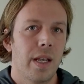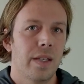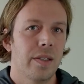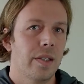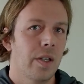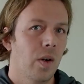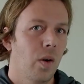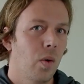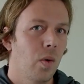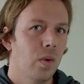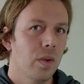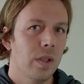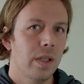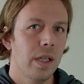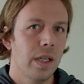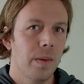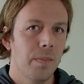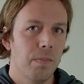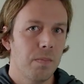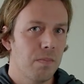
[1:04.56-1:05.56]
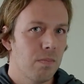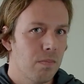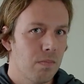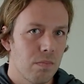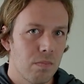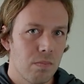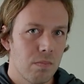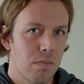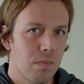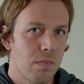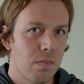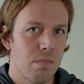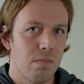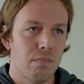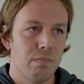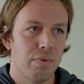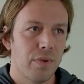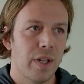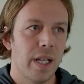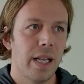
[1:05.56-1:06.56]
is the only
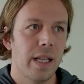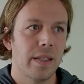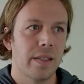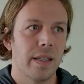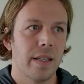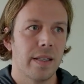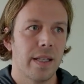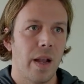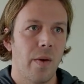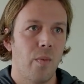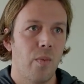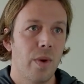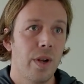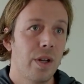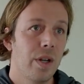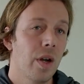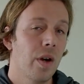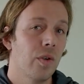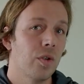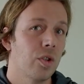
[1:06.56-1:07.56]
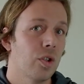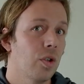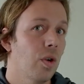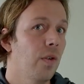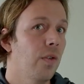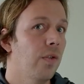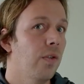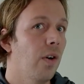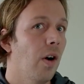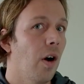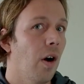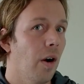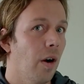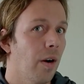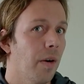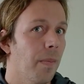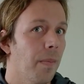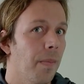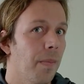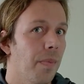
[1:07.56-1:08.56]
place that we know so
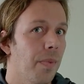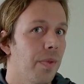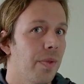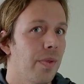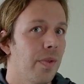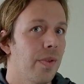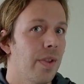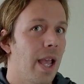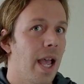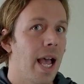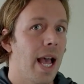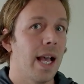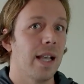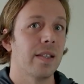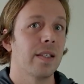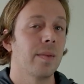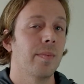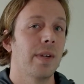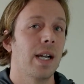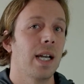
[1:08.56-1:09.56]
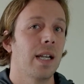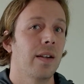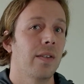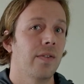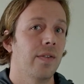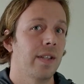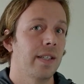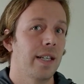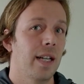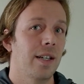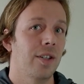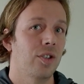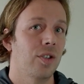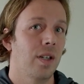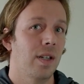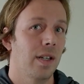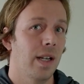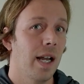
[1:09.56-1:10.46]
far that has some kind of intelligent